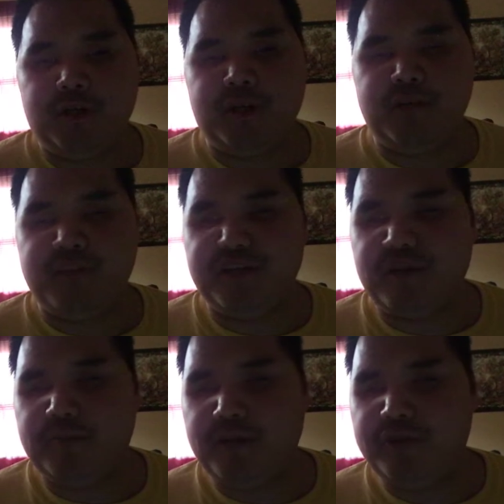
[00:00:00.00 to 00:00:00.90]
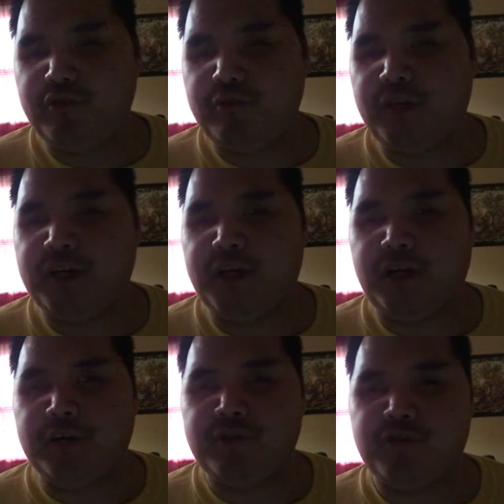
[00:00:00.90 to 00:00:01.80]
I'm in my bedroom right
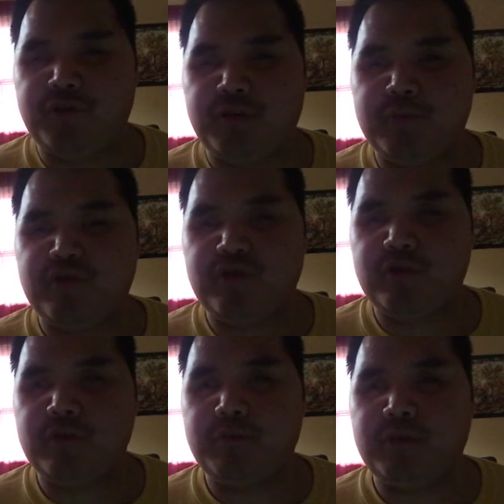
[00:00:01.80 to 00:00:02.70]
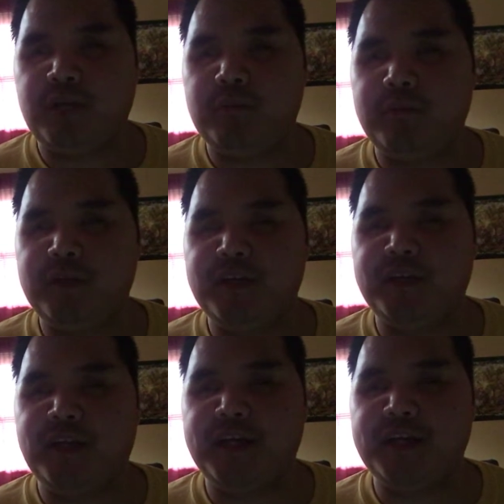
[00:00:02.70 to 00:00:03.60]
now, so I'm sure probably the
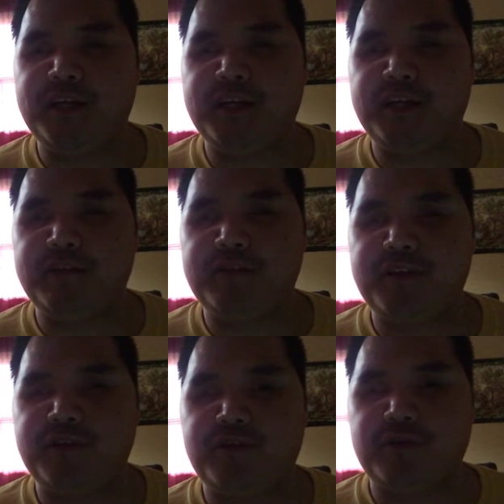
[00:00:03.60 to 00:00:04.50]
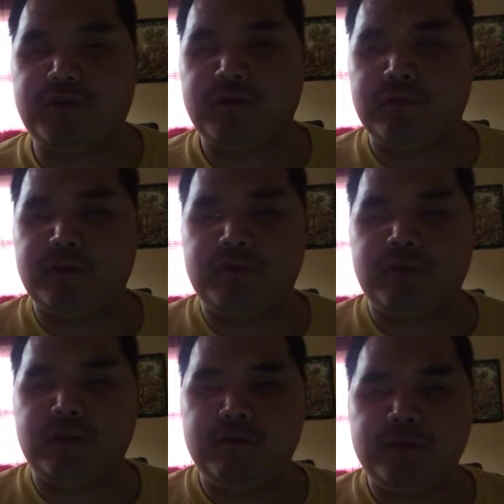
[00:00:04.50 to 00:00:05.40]
lighting and other things are,
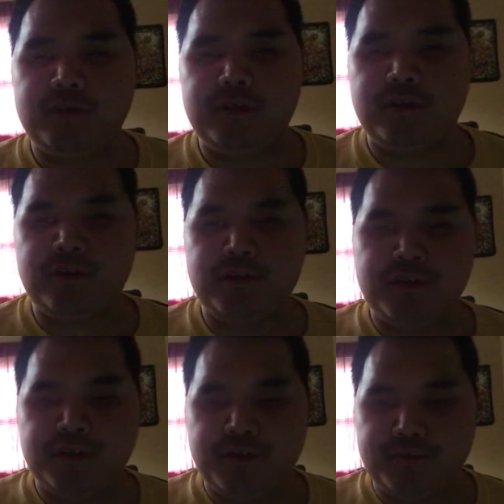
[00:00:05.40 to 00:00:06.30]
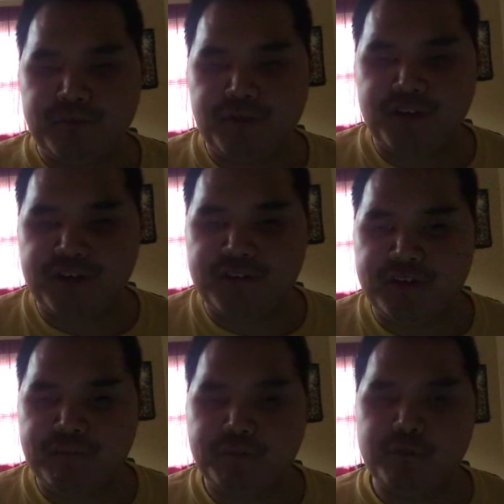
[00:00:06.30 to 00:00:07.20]
well, there's not
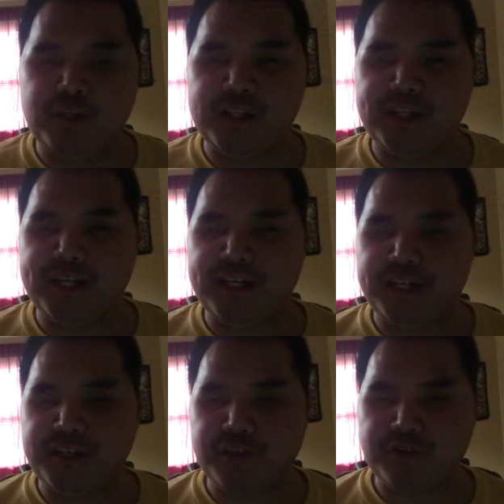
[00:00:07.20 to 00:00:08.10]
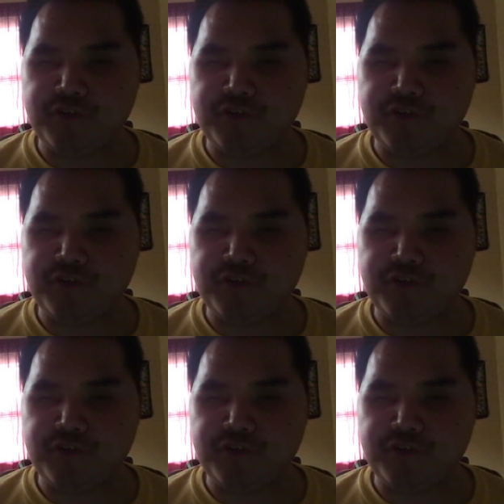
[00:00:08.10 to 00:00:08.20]
even really lighting in here.